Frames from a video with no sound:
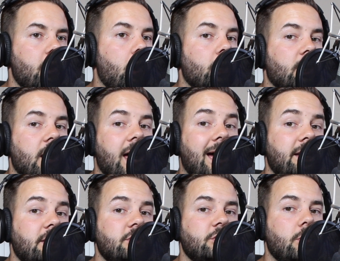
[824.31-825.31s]

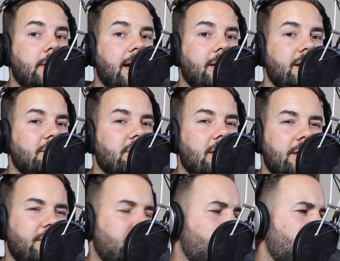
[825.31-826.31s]
online they sold out in, I
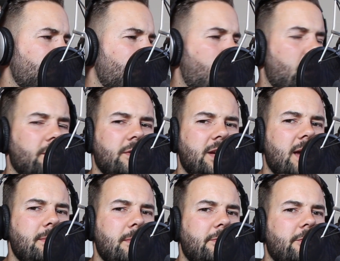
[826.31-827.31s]
think it was half a
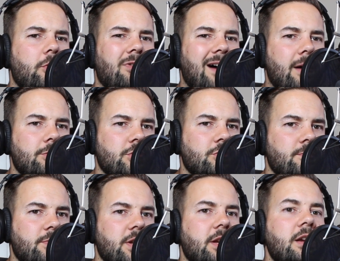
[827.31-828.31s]
day, maybe 4 hours or
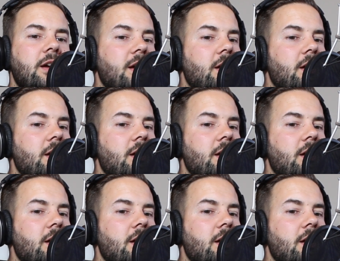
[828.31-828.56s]
something.